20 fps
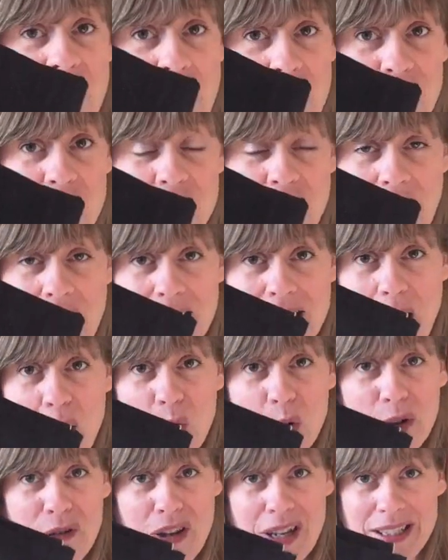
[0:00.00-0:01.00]
ever checked out
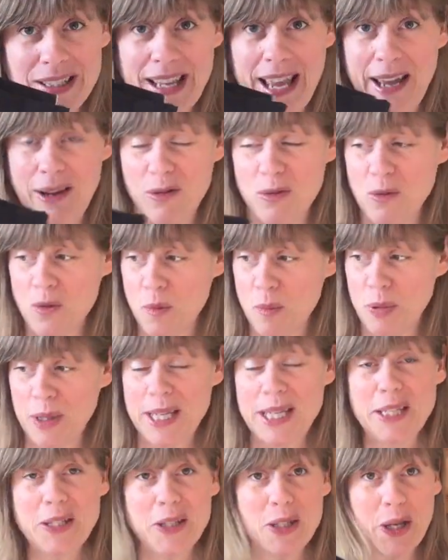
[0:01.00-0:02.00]
one of her sales,
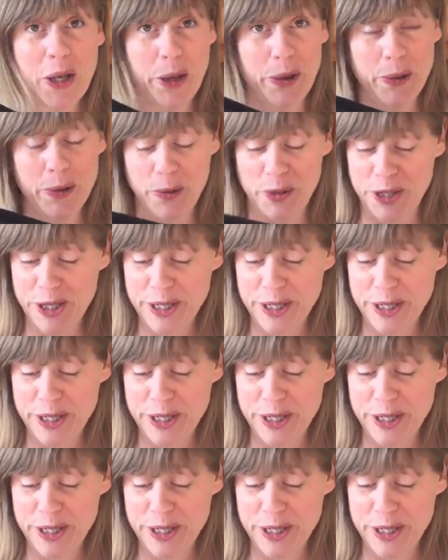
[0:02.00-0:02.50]
please do. She